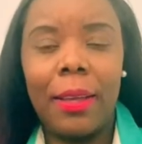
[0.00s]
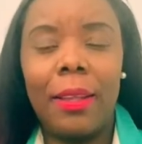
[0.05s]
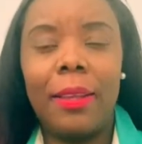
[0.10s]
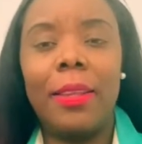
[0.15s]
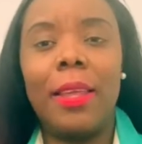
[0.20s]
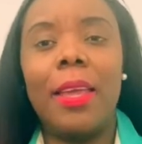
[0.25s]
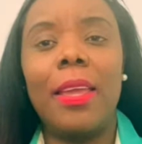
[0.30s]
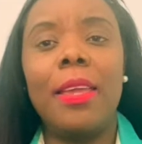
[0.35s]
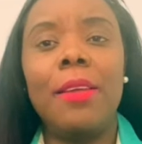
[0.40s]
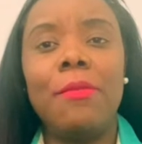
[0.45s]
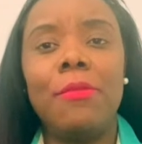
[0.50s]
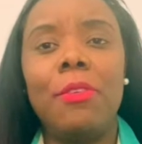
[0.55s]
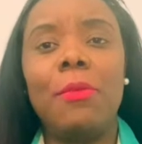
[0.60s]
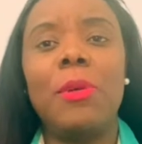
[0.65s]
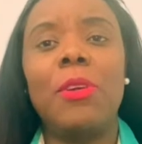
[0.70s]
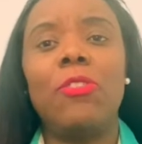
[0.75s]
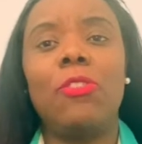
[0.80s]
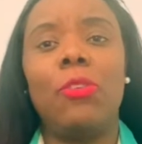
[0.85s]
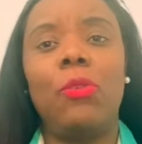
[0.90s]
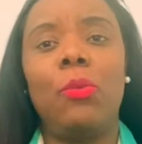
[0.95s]
the
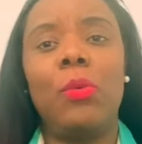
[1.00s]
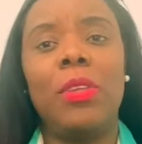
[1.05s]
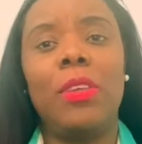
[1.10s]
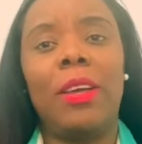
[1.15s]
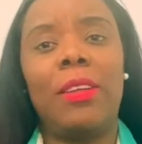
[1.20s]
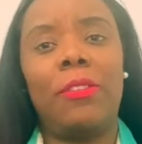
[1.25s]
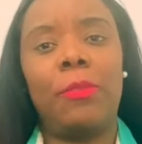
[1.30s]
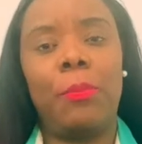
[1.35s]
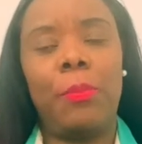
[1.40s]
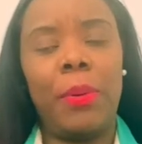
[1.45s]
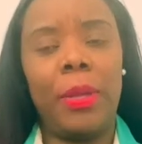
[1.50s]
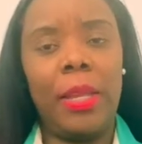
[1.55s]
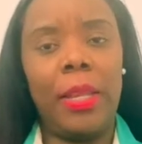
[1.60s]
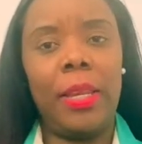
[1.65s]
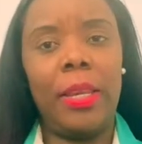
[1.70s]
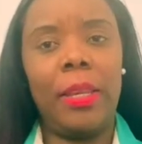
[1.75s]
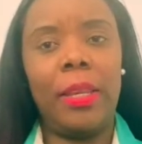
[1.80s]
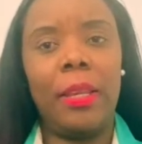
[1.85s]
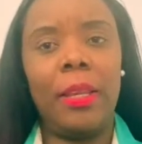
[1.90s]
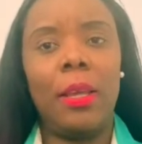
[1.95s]
information which has
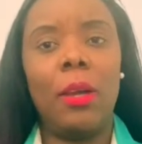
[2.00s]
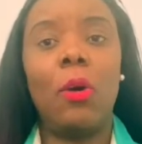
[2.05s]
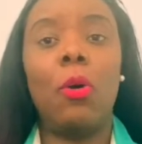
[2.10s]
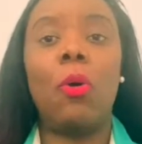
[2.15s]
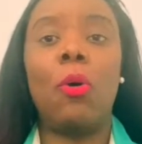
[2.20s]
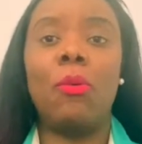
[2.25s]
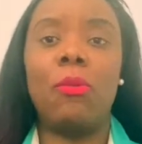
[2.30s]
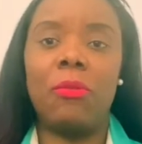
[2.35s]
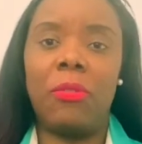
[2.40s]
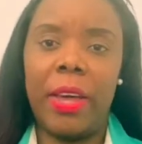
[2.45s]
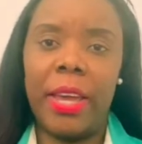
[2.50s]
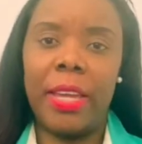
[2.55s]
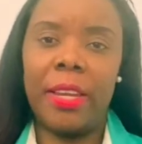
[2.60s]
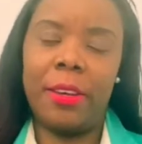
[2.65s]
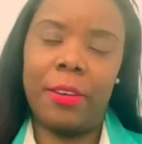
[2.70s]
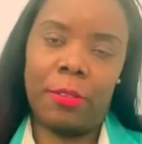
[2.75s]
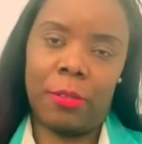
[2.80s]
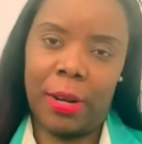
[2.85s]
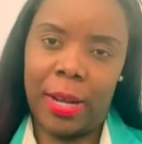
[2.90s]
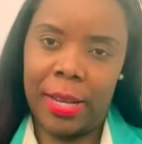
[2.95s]
been conveyed
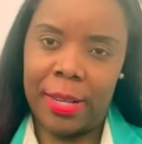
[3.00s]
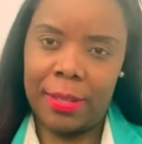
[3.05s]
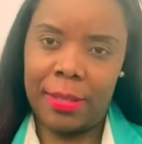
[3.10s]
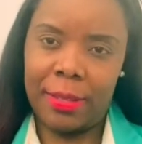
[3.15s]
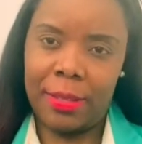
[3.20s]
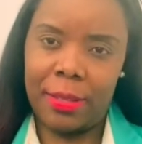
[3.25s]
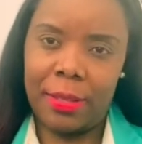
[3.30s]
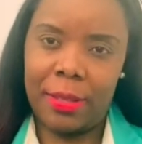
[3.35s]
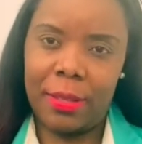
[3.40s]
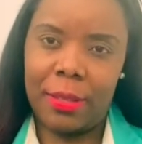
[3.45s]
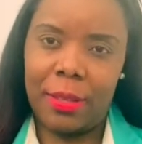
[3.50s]
to us.